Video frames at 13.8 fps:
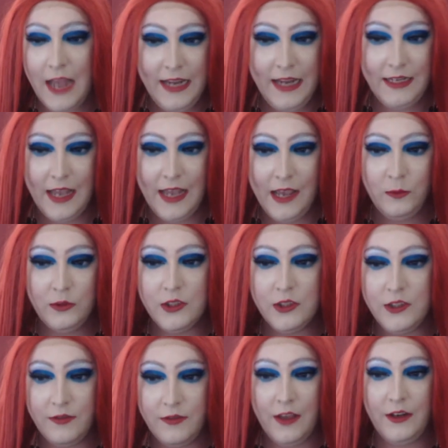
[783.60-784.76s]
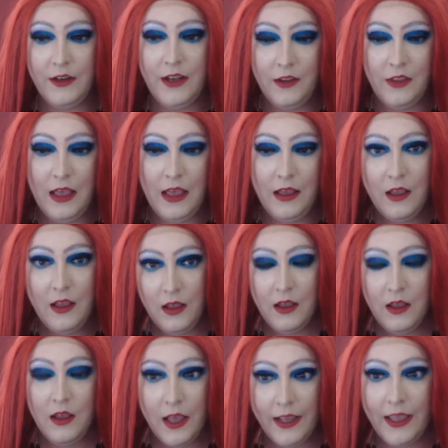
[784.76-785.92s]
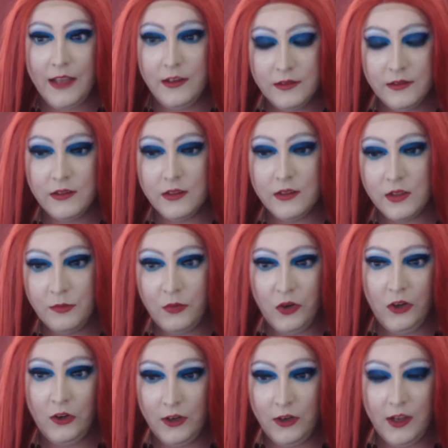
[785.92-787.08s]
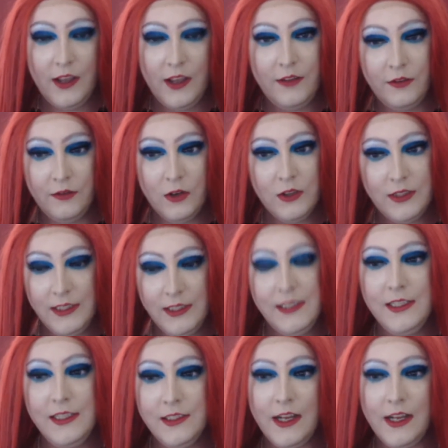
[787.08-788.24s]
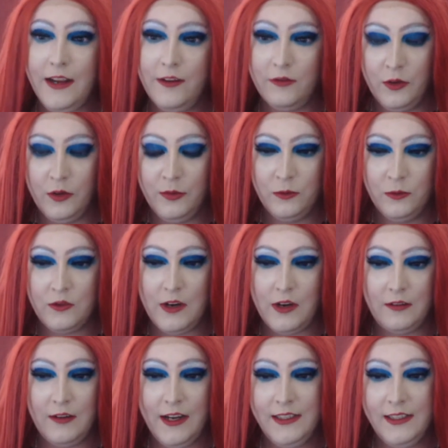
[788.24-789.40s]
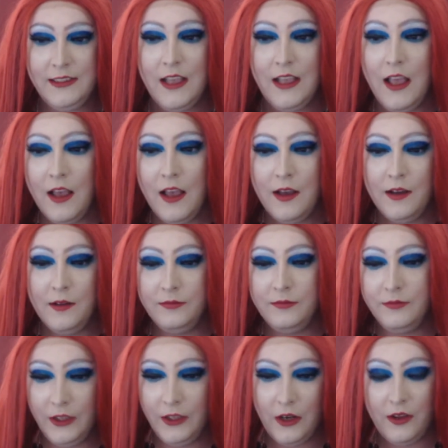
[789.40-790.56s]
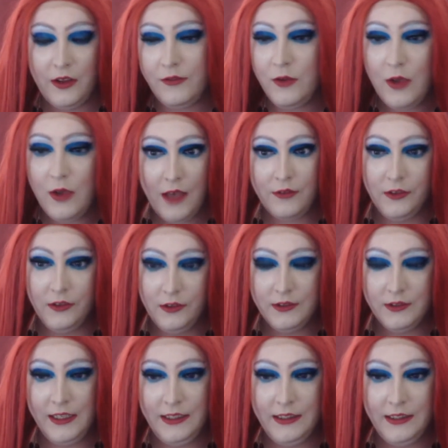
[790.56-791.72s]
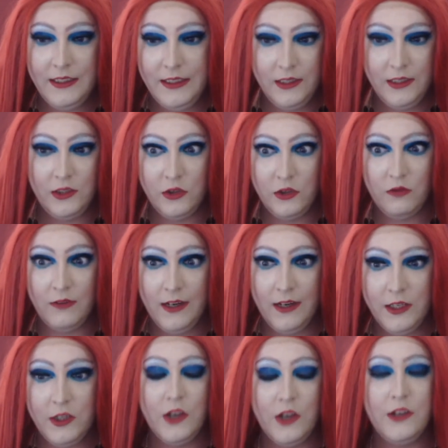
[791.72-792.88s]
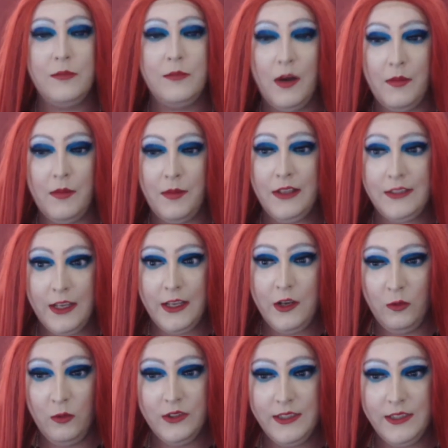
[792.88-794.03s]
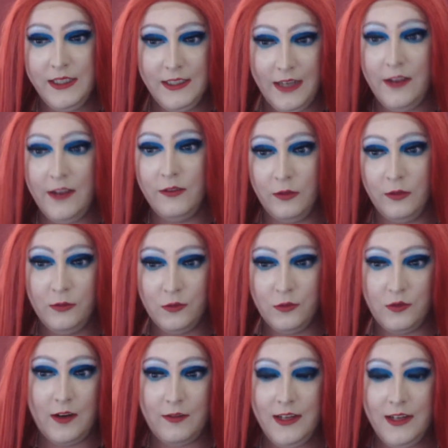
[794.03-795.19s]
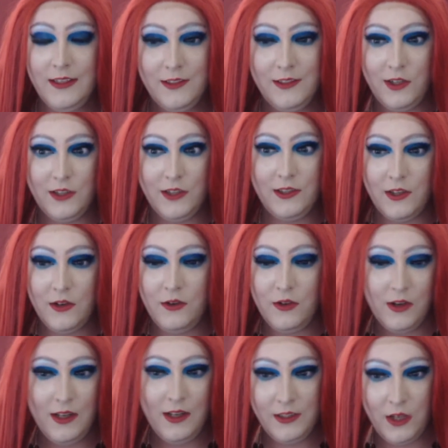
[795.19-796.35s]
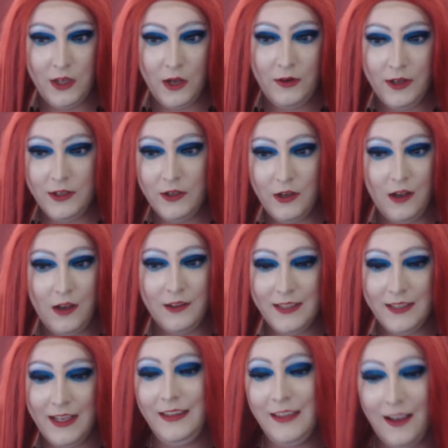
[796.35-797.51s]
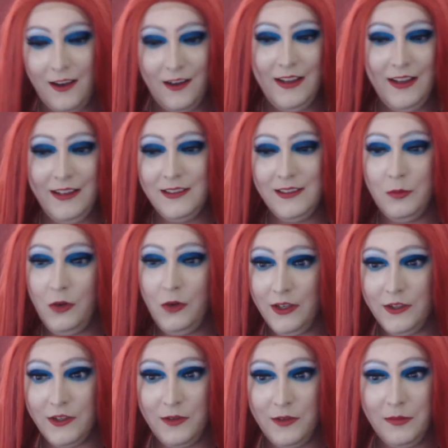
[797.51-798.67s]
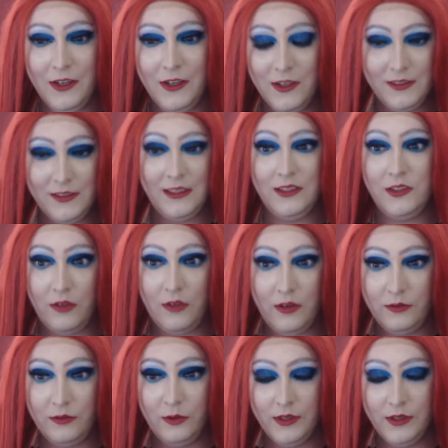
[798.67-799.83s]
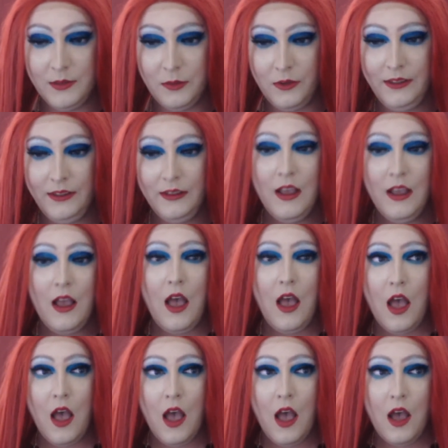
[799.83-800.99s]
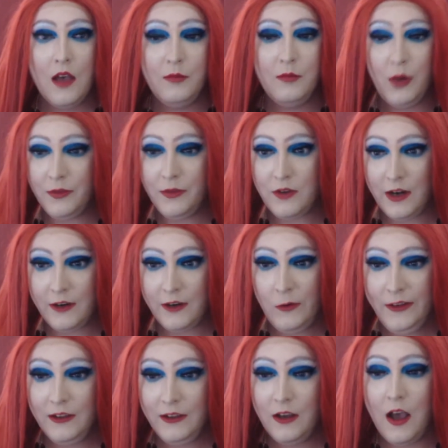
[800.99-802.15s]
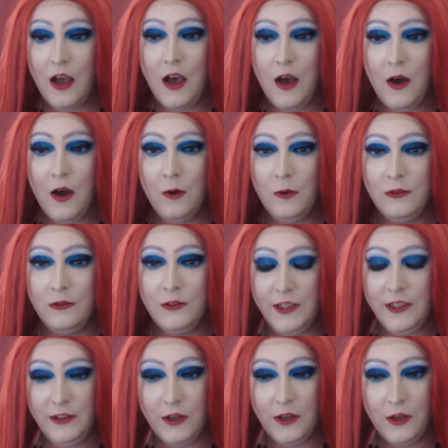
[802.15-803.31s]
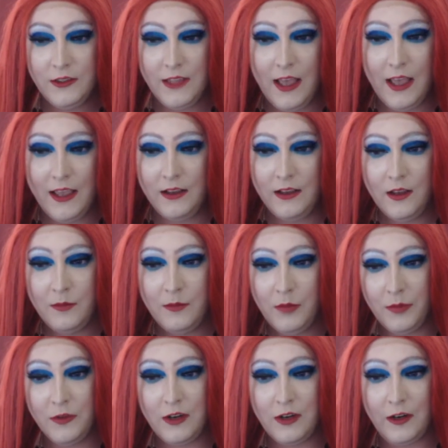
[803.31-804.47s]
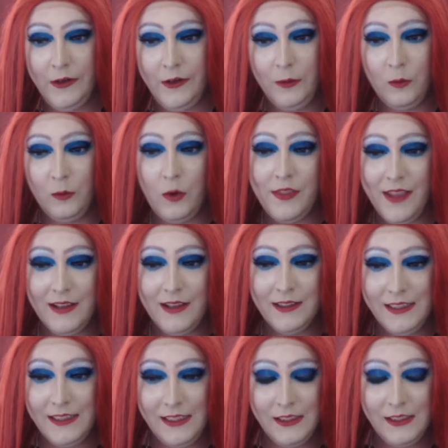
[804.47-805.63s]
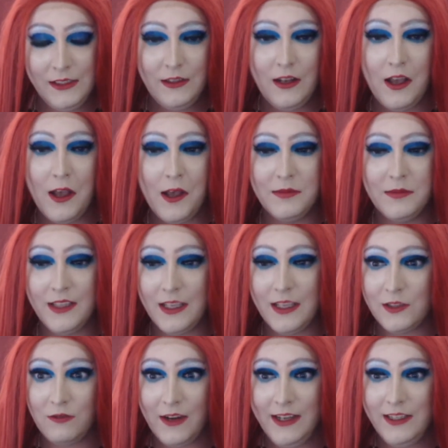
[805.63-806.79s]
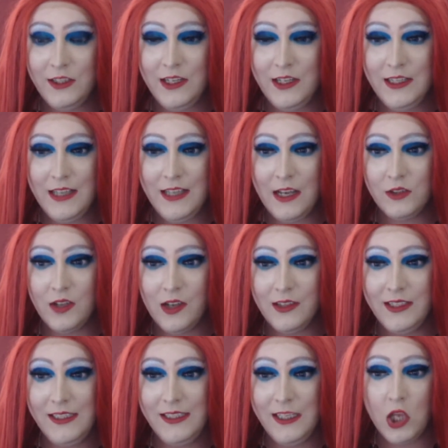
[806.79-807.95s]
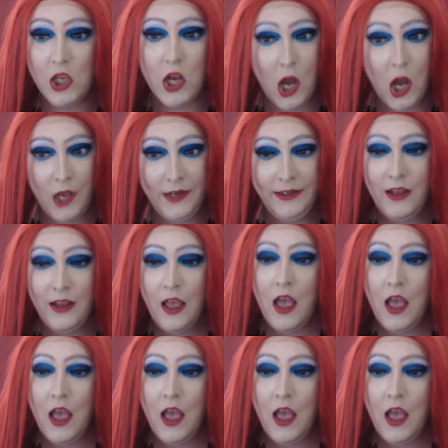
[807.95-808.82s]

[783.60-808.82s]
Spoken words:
8 now, so she found out that, again, spoiler alert, if you've not seen season 8 of RuPaul's Drag Race, you know, if you haven't seen these seasons, you really should. But I'm about to say who won season 8 of RuPaul's Drag Race, just so you guys know, and you can't say that I spoiled you, because it's your own fault at this point. Bob the Drag Queen, she knows that Bob the Drag Queen won that season, so that's great. She is now started season 9,